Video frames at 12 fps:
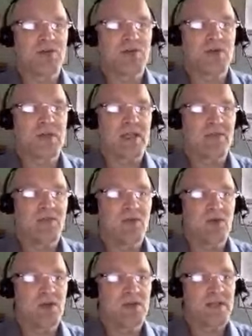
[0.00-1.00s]
if you
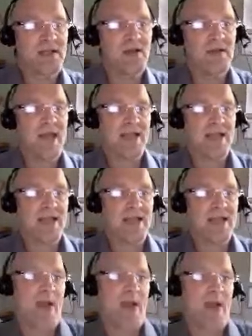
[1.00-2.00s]
click on that
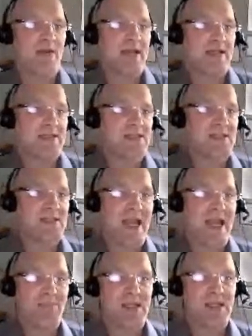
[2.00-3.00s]
square that I just typed
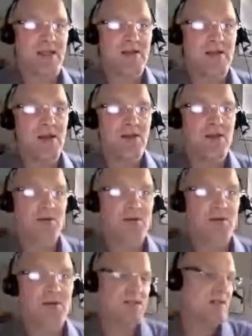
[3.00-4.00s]
in, you'll notice in
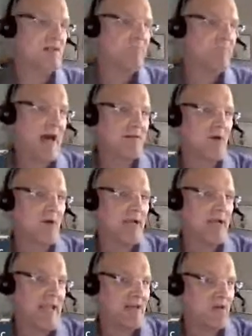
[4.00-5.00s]
the bottom
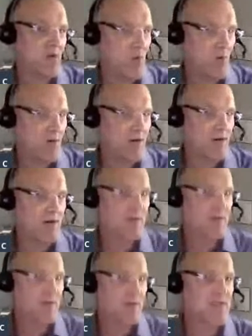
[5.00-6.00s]
right-hand corner, there
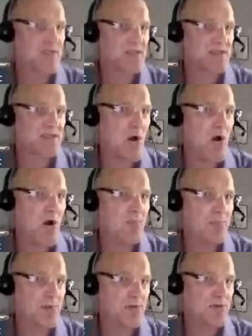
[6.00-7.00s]
is a small
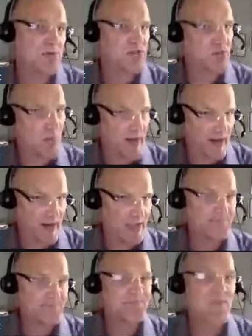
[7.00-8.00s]
blue square.
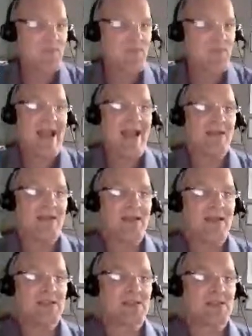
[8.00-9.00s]
And this
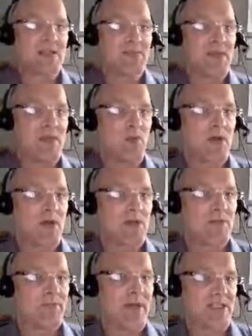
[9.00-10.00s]
is going to be one of your best